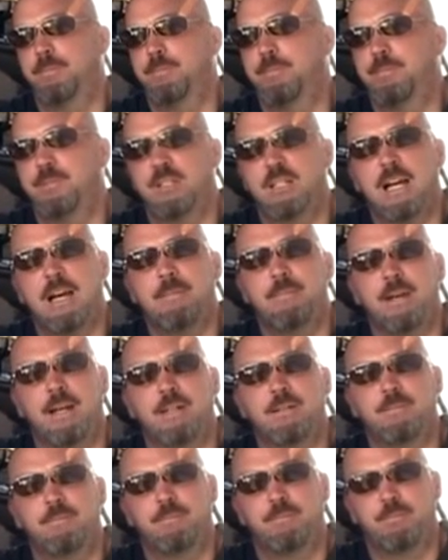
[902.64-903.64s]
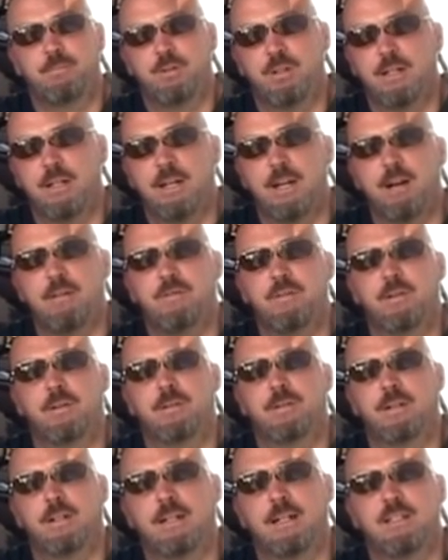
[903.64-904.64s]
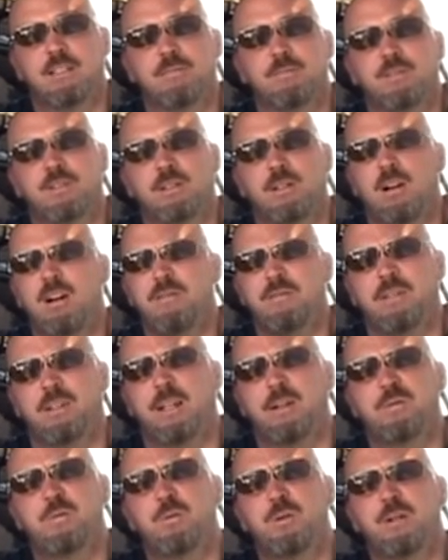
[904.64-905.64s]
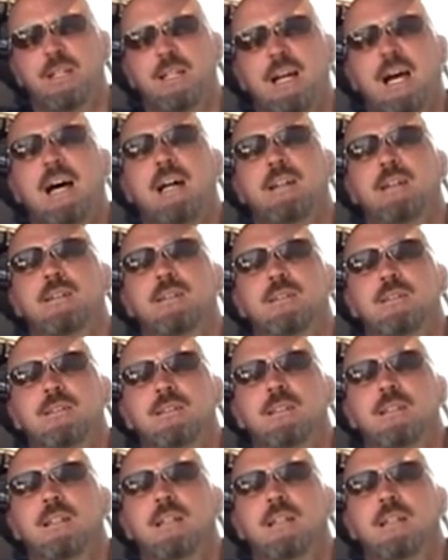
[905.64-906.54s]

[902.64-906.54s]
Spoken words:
shop had put an air filter on a customer's car for like $40.